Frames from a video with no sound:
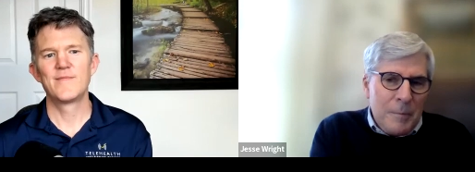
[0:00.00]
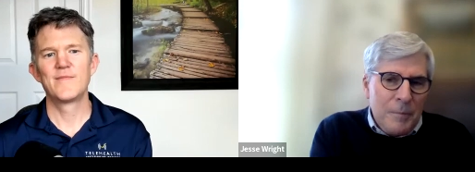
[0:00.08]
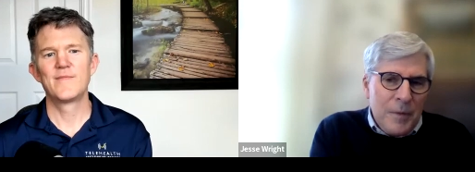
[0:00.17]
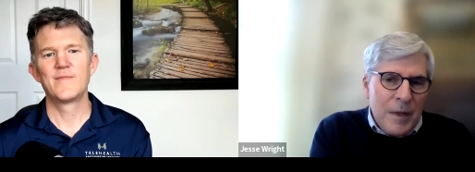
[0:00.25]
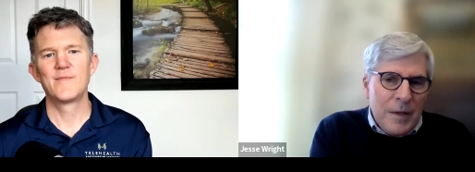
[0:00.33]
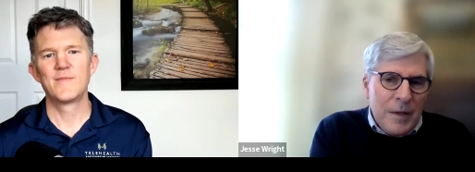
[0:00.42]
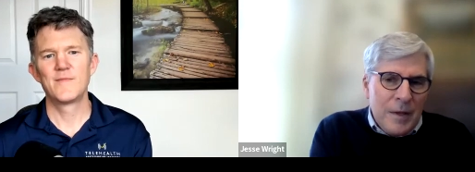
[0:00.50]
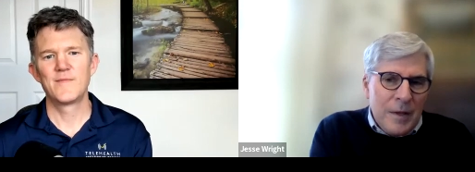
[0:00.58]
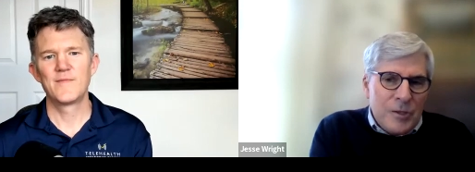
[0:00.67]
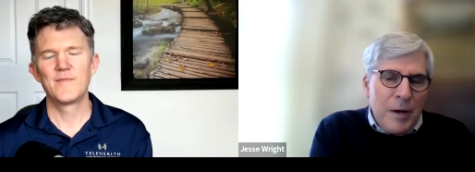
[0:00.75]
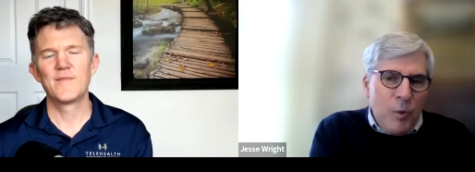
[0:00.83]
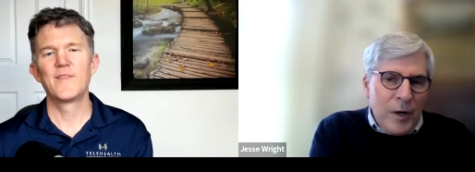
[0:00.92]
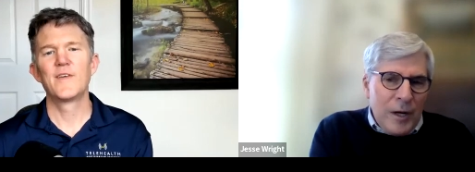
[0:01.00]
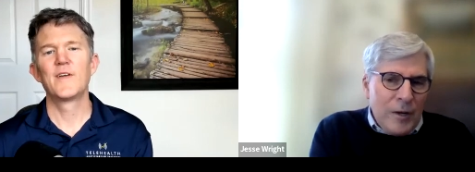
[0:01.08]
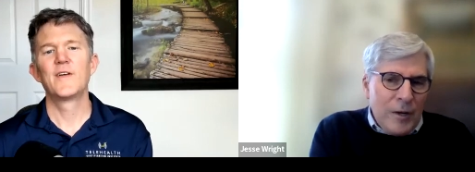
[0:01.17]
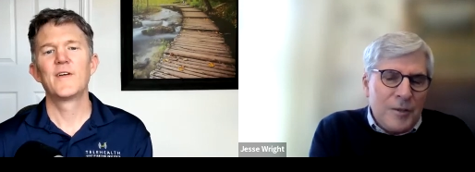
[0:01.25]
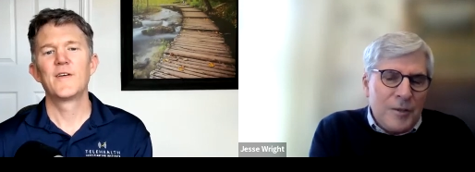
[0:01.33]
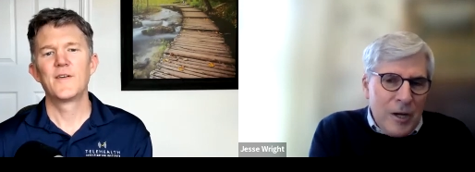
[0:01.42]
Speaker 1: therapy. So no
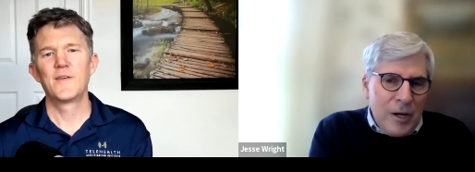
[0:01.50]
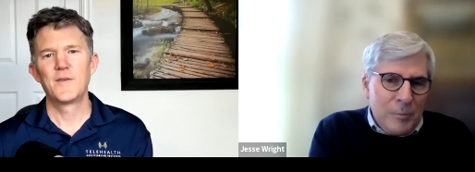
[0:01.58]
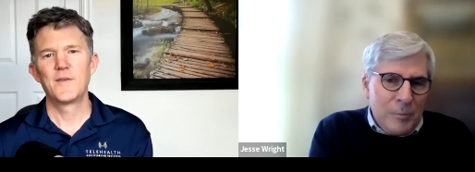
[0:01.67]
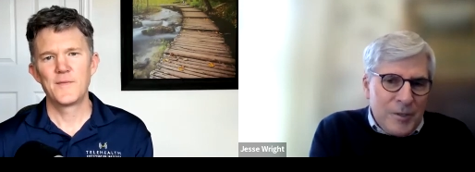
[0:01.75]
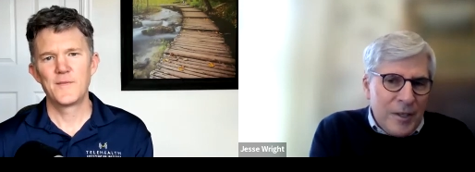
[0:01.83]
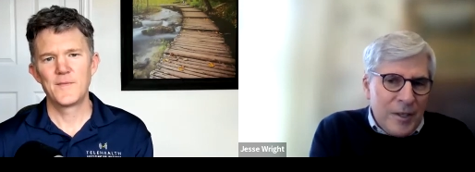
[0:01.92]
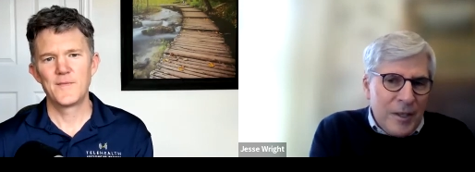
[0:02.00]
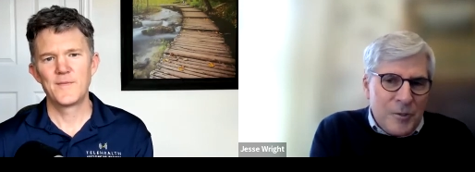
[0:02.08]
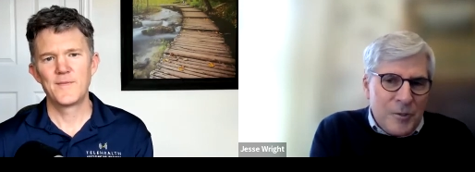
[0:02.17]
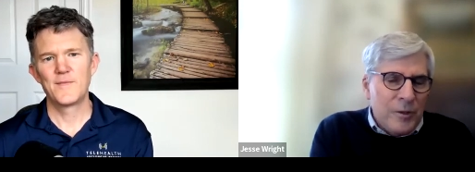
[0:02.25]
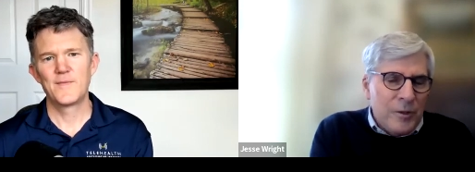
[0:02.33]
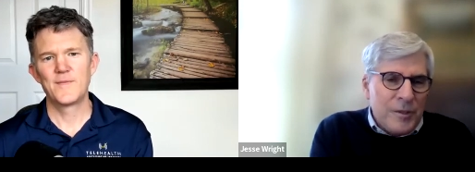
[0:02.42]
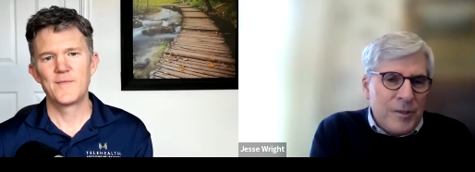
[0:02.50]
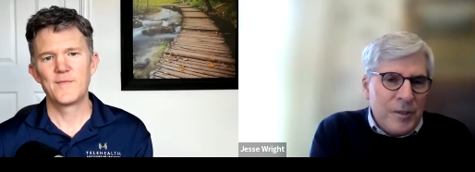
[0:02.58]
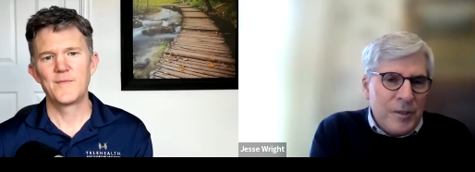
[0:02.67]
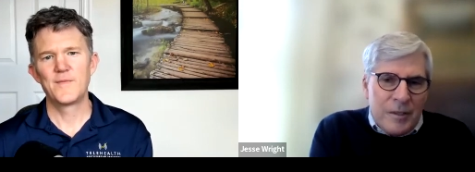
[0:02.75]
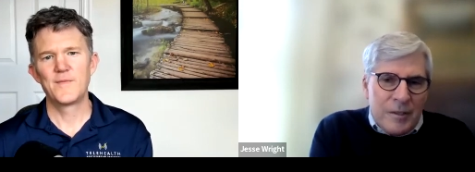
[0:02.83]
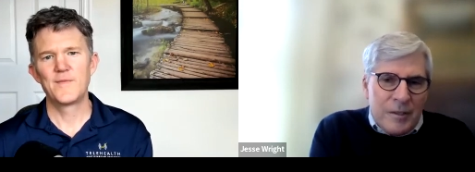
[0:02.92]
matter what else the therapist does,
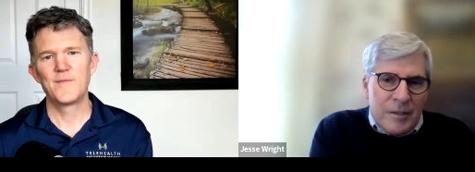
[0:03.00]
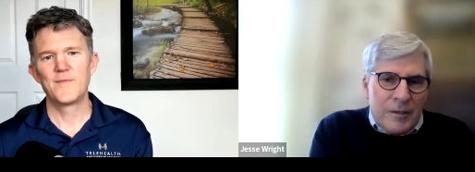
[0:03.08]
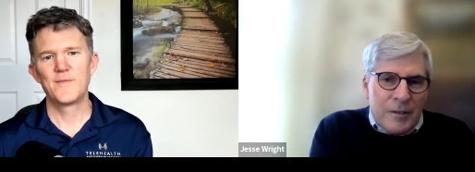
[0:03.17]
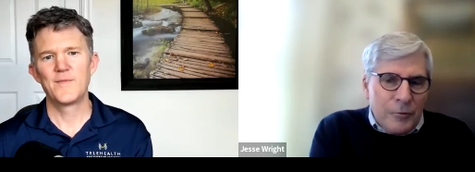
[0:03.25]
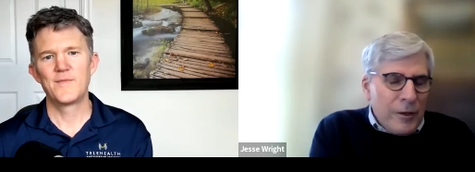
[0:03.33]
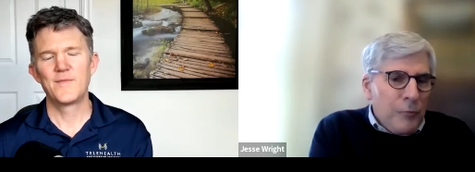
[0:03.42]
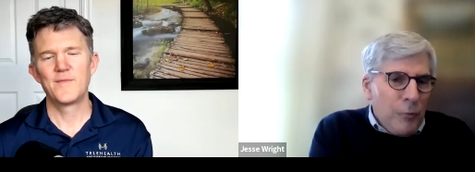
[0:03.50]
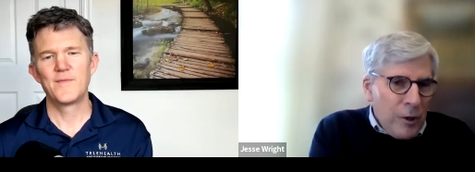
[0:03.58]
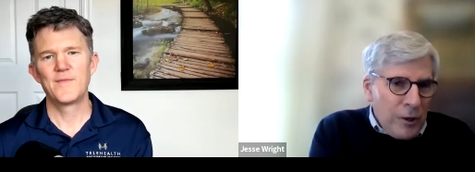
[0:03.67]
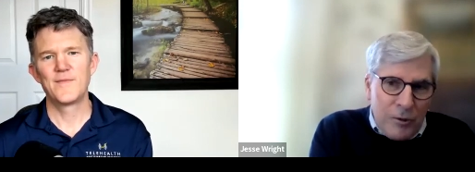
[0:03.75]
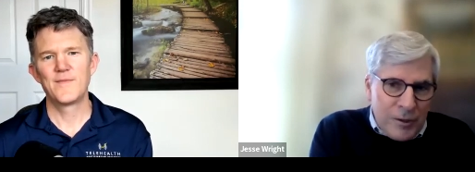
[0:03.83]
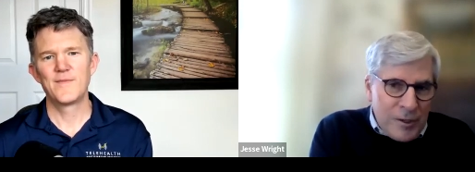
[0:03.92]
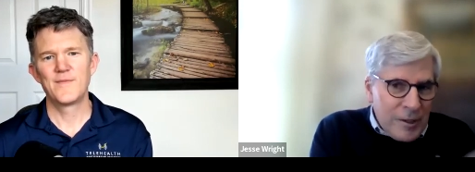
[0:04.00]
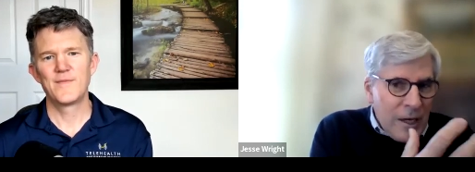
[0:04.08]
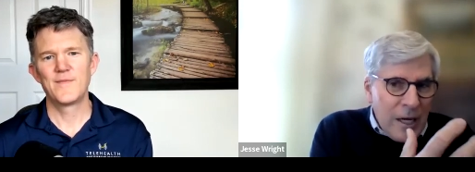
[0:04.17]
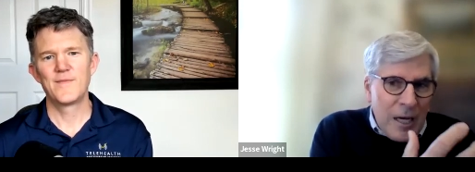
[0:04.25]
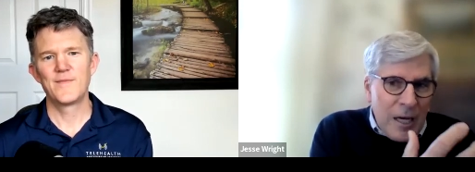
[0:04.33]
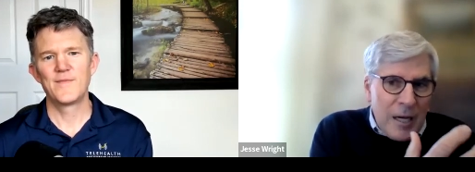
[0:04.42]
whether it's grief work all the
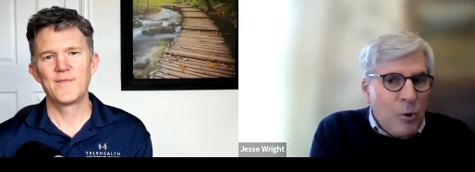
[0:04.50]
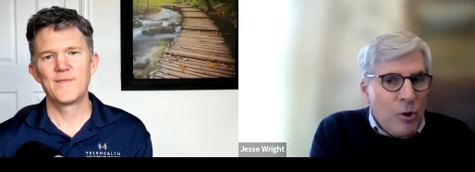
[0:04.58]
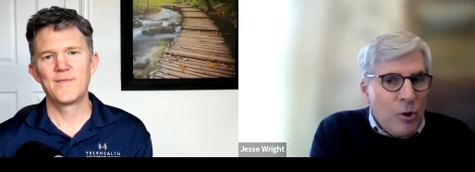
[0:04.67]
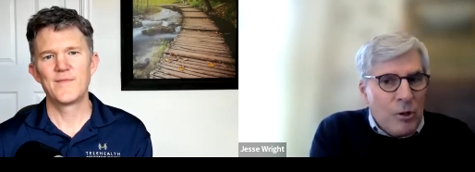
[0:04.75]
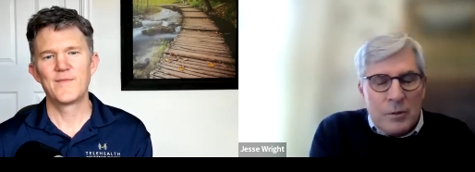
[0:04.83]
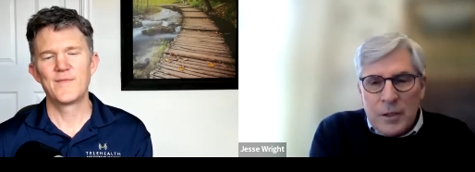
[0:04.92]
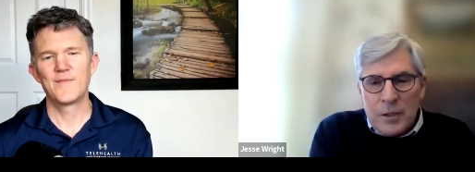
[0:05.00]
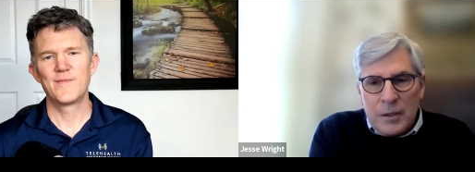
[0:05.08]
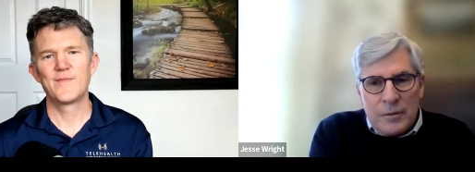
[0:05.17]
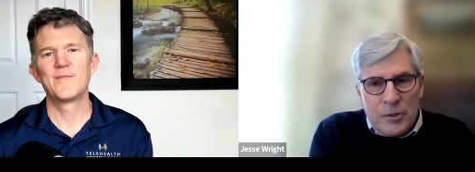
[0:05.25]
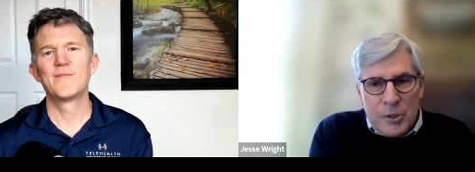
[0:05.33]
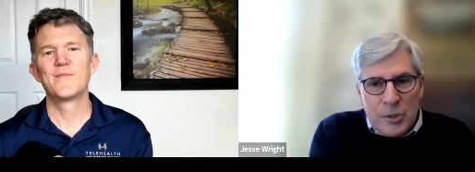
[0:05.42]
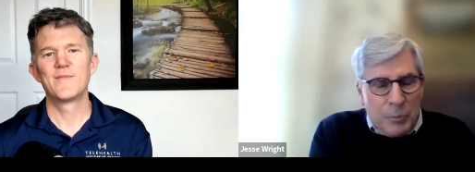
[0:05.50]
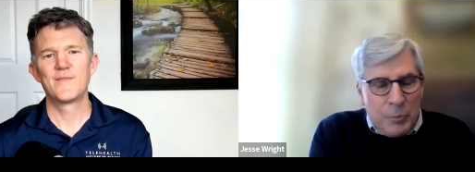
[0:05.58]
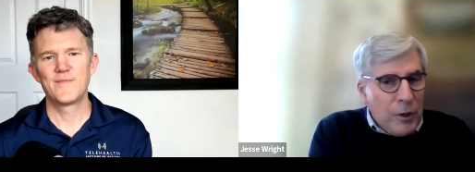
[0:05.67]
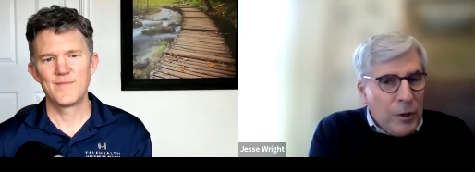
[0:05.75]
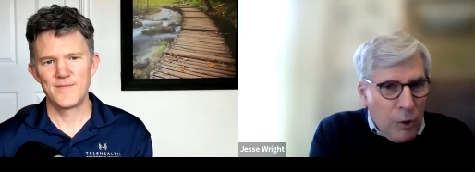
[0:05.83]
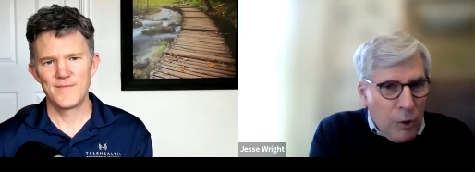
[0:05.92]
time or uh,
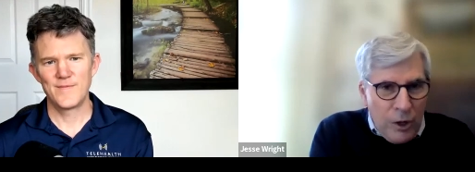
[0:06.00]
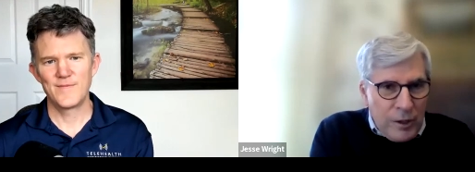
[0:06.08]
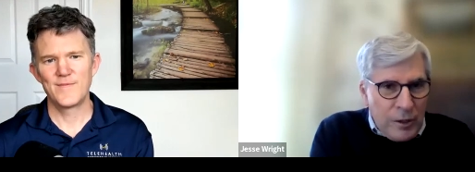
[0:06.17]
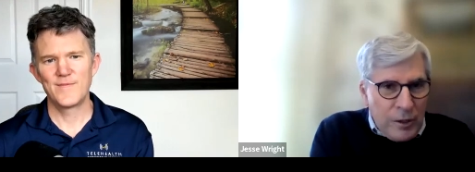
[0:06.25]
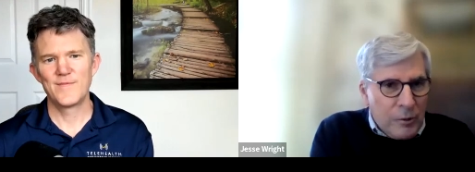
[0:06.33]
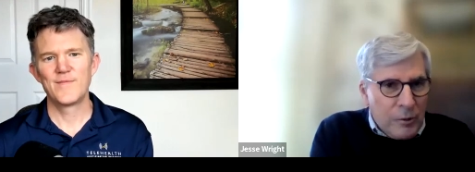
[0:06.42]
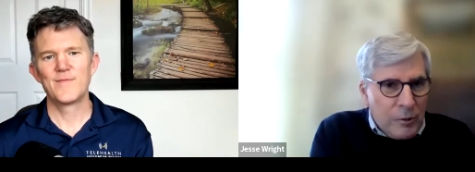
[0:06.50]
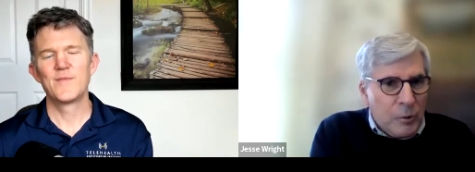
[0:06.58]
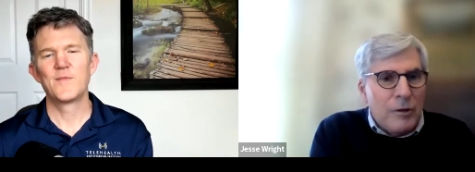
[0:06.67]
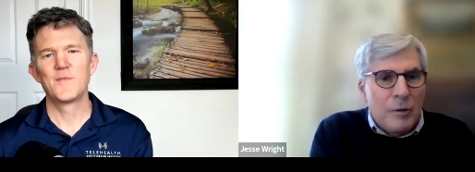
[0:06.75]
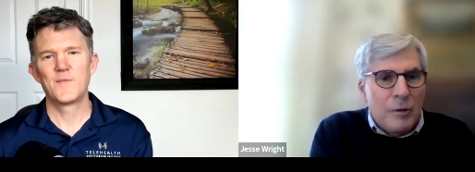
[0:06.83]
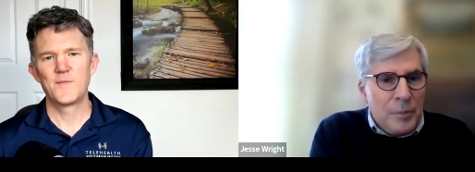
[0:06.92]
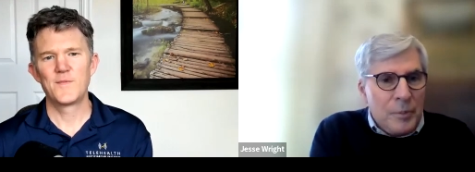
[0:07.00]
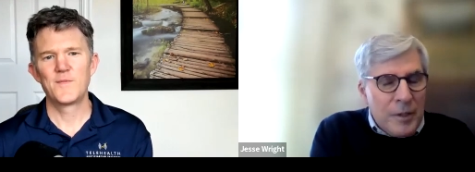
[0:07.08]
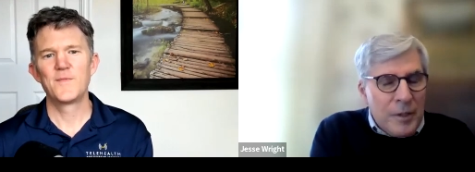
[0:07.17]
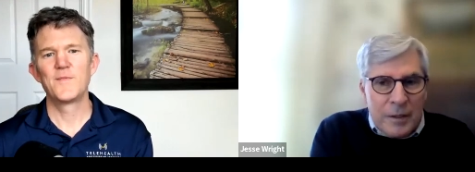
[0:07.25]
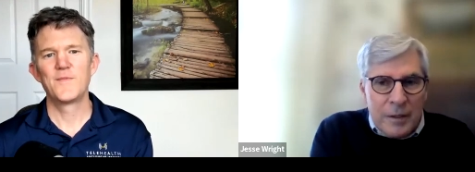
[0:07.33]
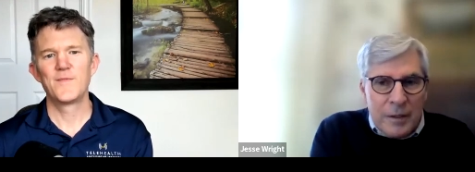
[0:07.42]
supportive work or whatever it
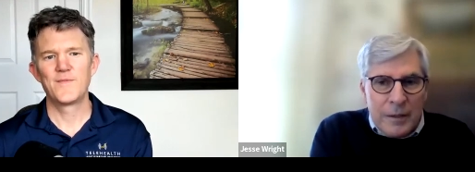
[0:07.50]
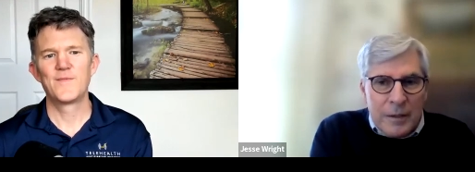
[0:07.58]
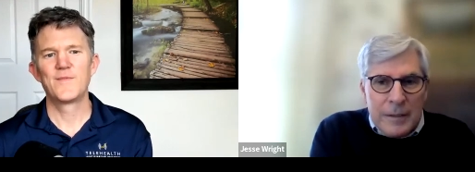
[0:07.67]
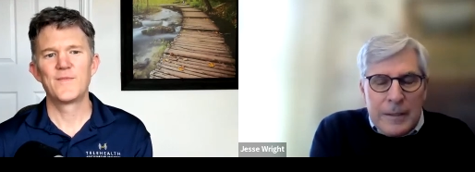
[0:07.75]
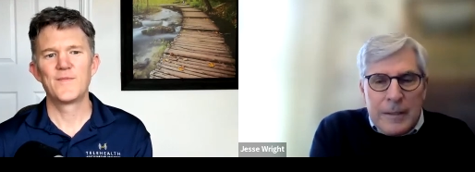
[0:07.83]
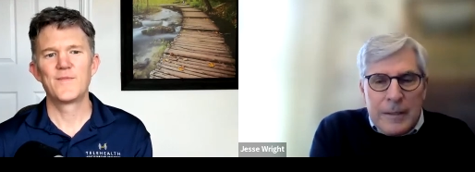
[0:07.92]
might be,